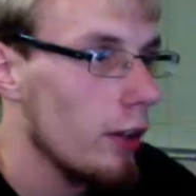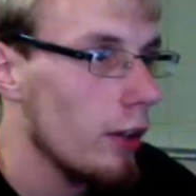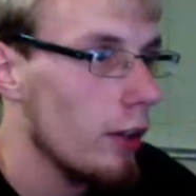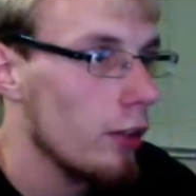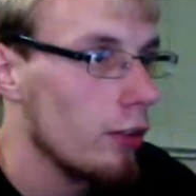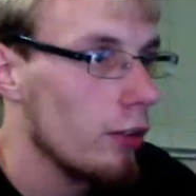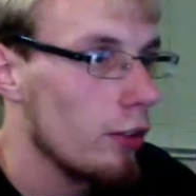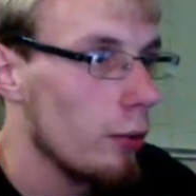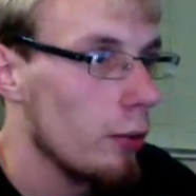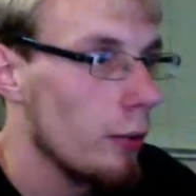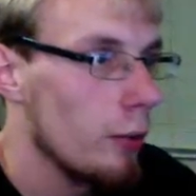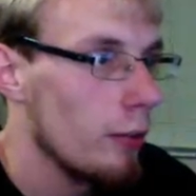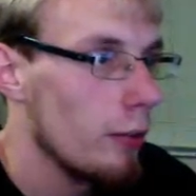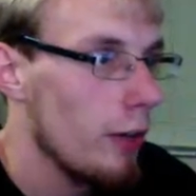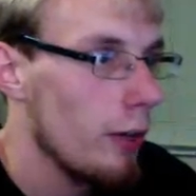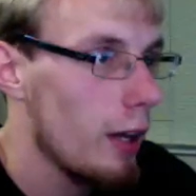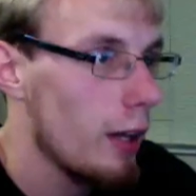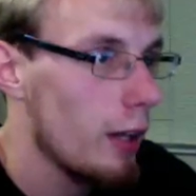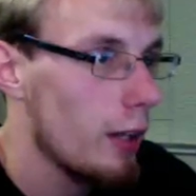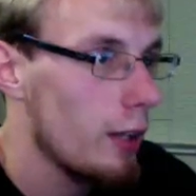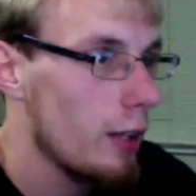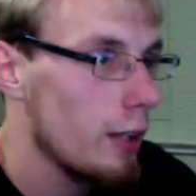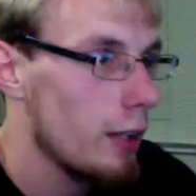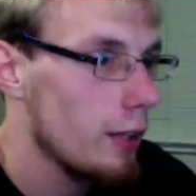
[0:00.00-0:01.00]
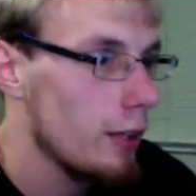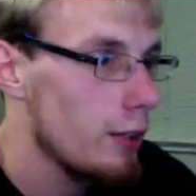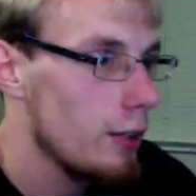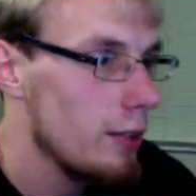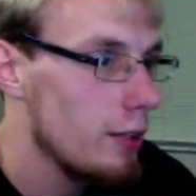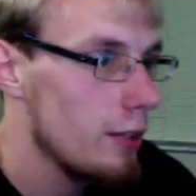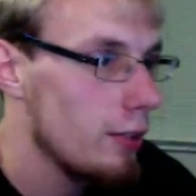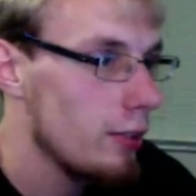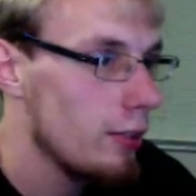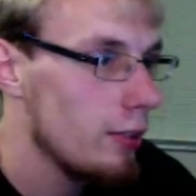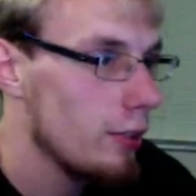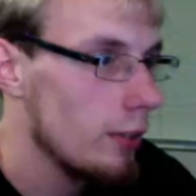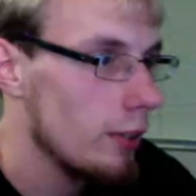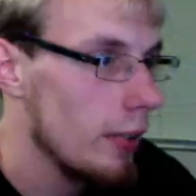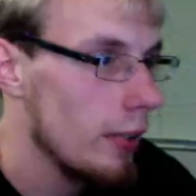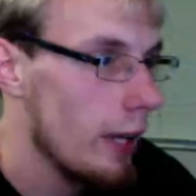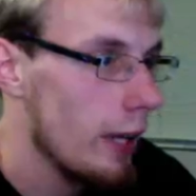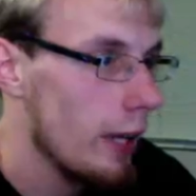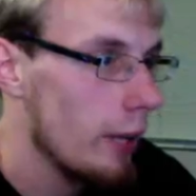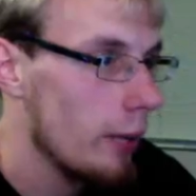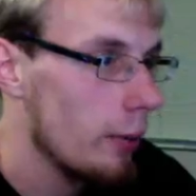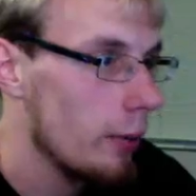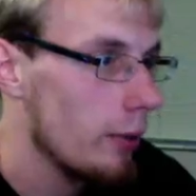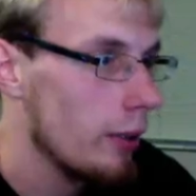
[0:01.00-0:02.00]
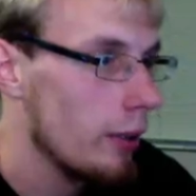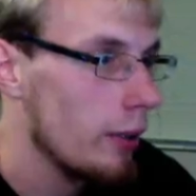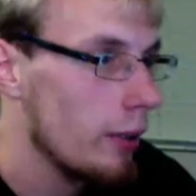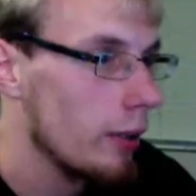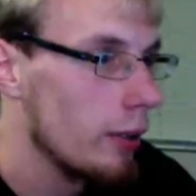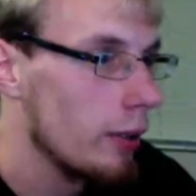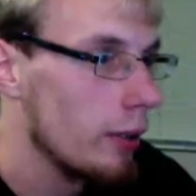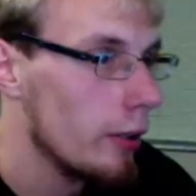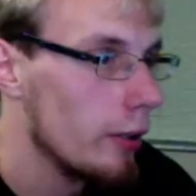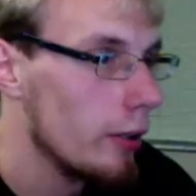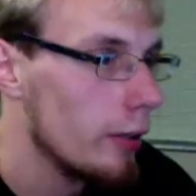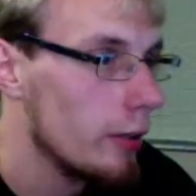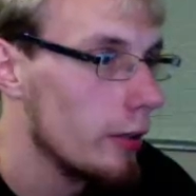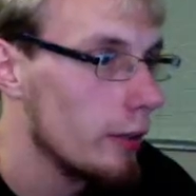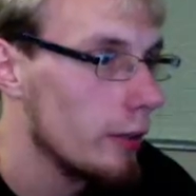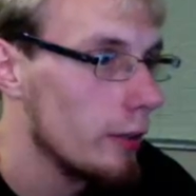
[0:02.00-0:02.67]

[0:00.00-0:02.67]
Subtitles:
So we've got a decent layout here.